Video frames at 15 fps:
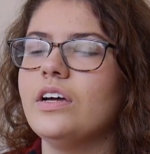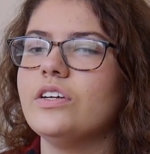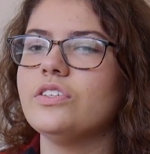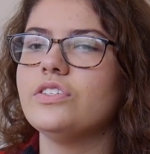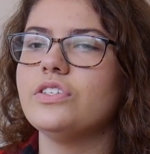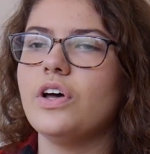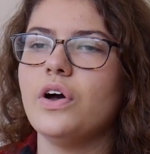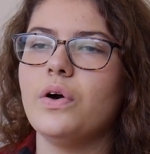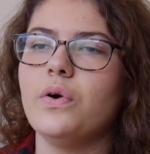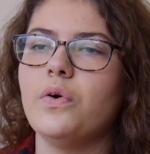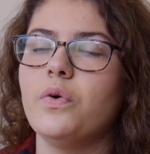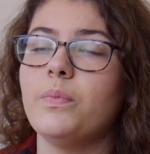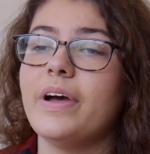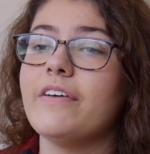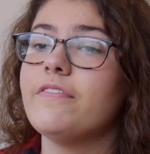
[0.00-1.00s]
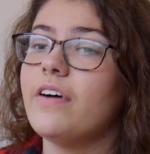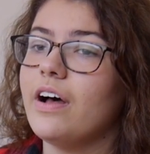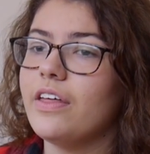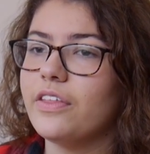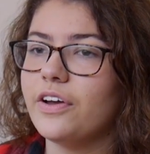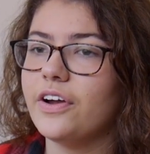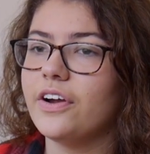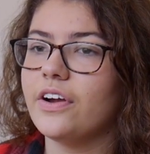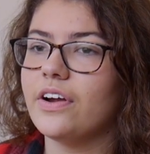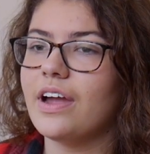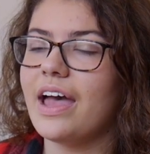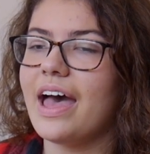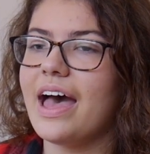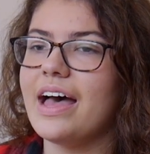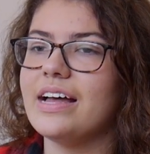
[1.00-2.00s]
So my father
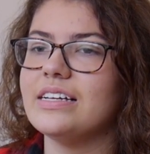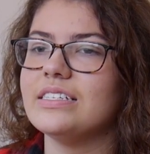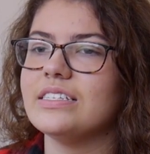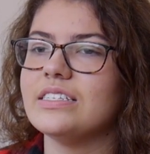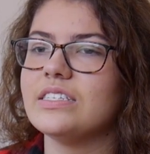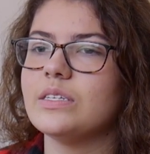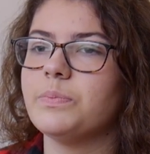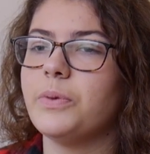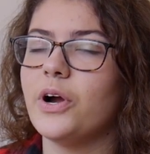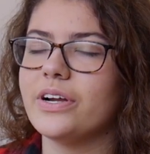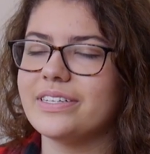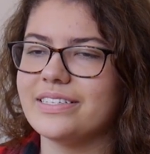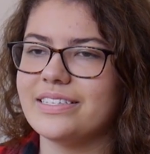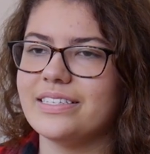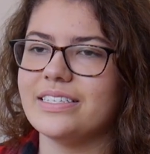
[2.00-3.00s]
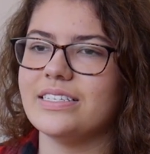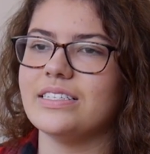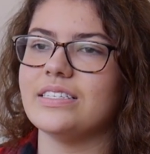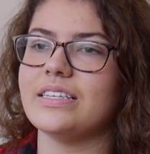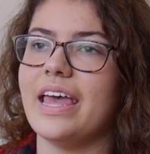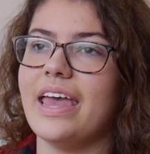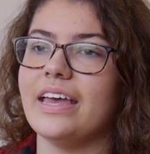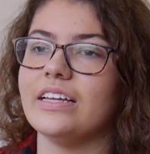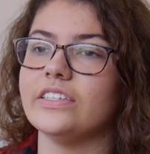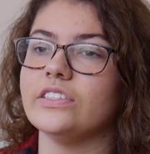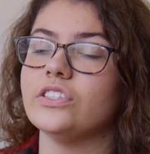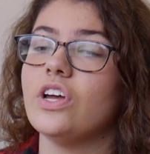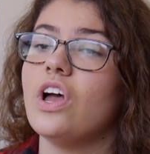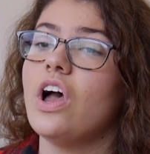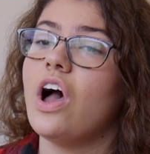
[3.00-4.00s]
has Parkinson's
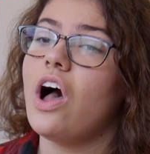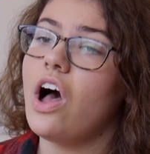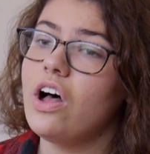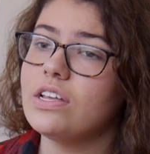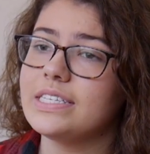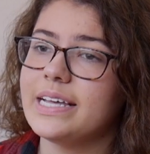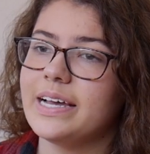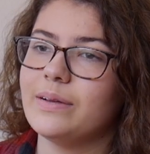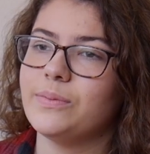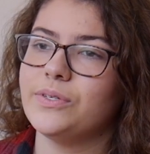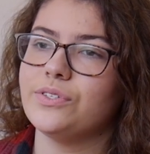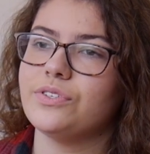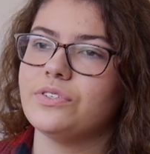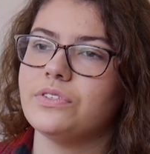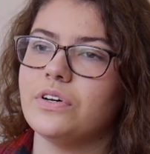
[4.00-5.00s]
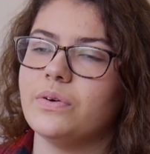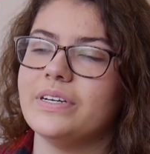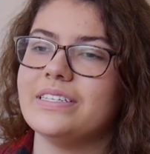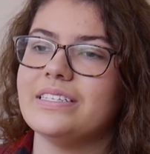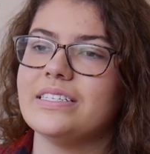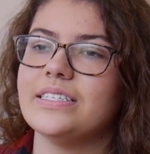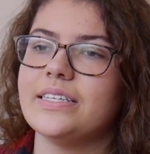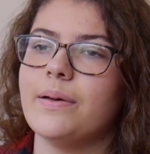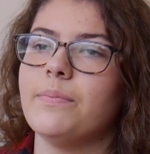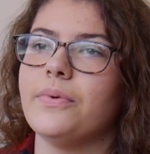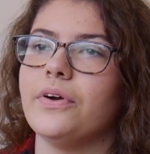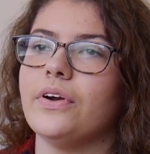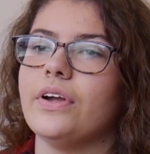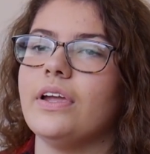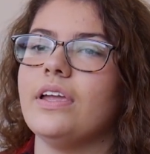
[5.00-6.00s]
and Alzheimer's, so in
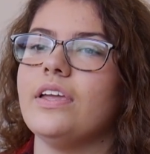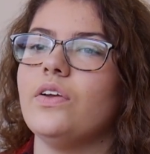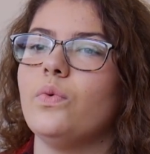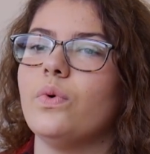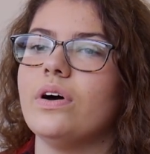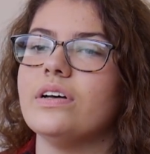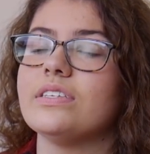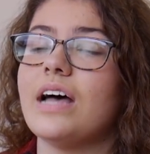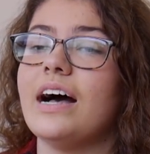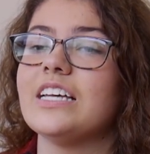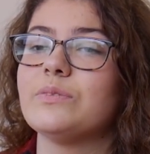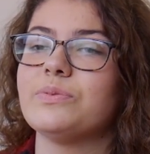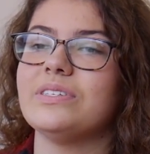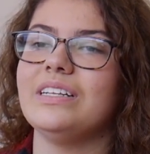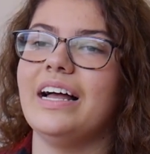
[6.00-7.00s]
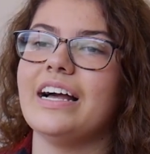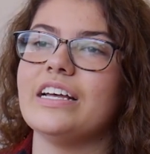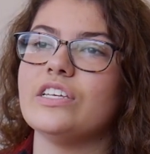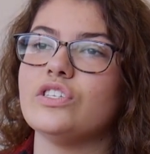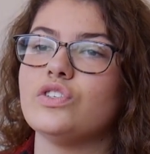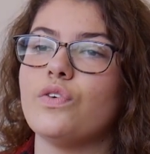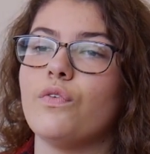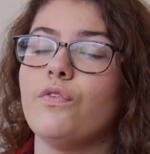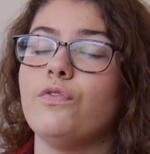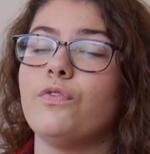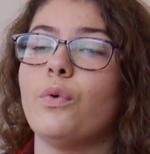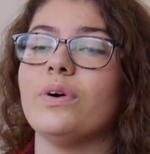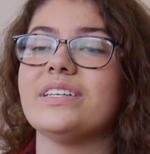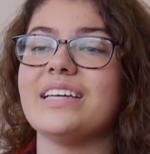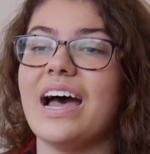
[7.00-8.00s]
December he was hospitalized
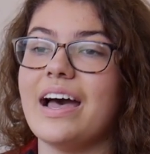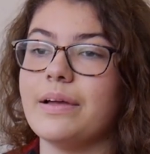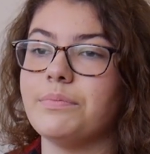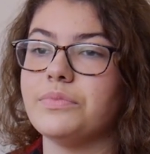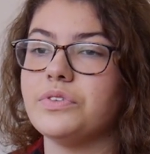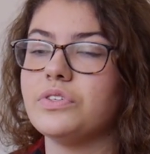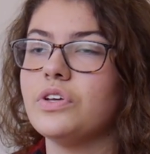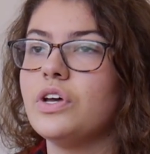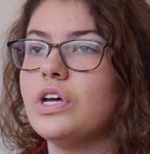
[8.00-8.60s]
4 times.